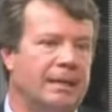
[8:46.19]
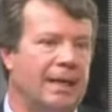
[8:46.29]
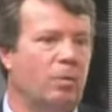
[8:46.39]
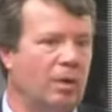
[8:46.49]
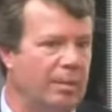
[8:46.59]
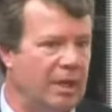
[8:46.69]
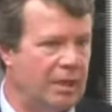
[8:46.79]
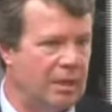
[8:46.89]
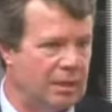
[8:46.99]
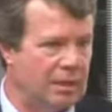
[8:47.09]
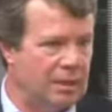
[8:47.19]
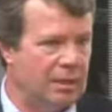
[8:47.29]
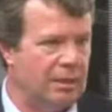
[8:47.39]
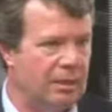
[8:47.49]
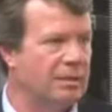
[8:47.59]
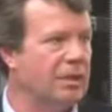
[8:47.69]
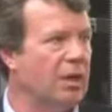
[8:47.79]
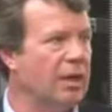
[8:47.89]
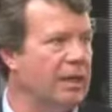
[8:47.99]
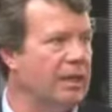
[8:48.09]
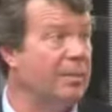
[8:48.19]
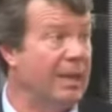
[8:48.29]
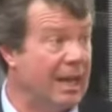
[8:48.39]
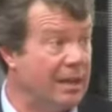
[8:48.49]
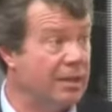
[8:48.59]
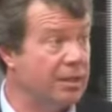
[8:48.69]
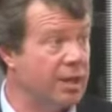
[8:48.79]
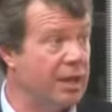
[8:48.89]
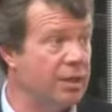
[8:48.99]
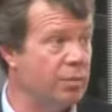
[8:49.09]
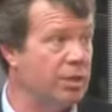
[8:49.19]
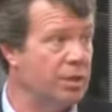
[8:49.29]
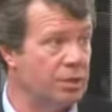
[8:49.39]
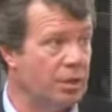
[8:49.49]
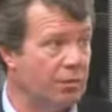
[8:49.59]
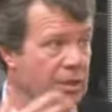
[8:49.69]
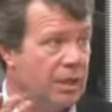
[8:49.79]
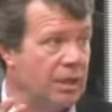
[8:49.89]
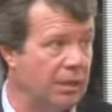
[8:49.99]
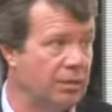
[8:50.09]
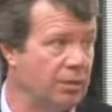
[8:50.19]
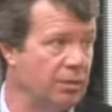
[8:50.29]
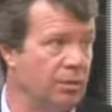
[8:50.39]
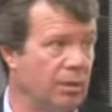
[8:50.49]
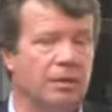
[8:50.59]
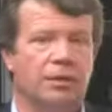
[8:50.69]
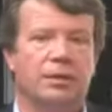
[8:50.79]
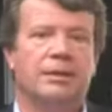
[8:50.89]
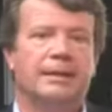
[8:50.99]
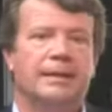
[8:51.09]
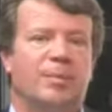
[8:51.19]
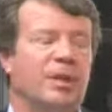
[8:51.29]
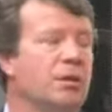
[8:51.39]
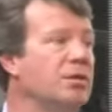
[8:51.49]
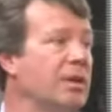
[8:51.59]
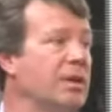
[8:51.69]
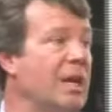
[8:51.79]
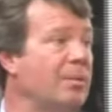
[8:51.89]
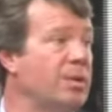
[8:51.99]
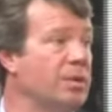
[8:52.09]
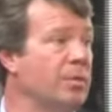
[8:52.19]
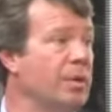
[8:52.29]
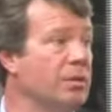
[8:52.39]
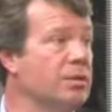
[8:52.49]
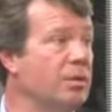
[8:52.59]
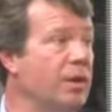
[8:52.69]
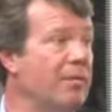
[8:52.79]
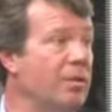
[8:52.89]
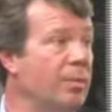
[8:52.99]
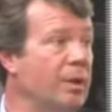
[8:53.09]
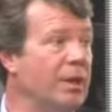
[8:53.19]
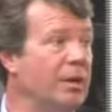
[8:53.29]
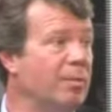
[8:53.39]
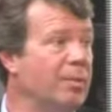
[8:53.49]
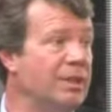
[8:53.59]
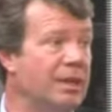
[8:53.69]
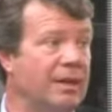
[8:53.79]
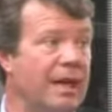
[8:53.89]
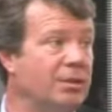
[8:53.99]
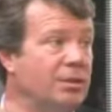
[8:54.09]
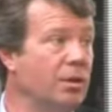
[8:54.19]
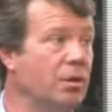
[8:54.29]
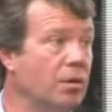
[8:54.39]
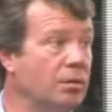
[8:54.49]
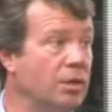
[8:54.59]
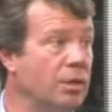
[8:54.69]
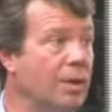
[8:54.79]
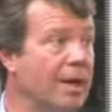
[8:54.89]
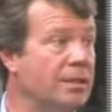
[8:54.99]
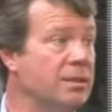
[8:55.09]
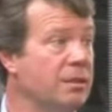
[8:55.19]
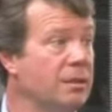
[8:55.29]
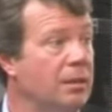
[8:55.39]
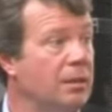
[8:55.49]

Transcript: That will be targeted at the Milan exchange, which is obviously linked to London. But those are exceptions. We also have European companies that had to go to the US.